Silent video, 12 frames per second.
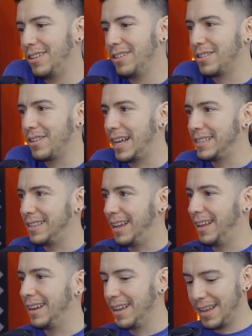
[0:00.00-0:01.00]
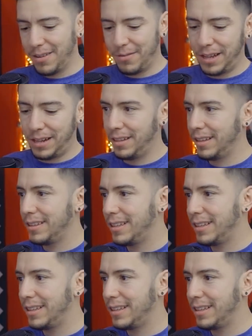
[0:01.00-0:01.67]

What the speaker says: it also has that. Well,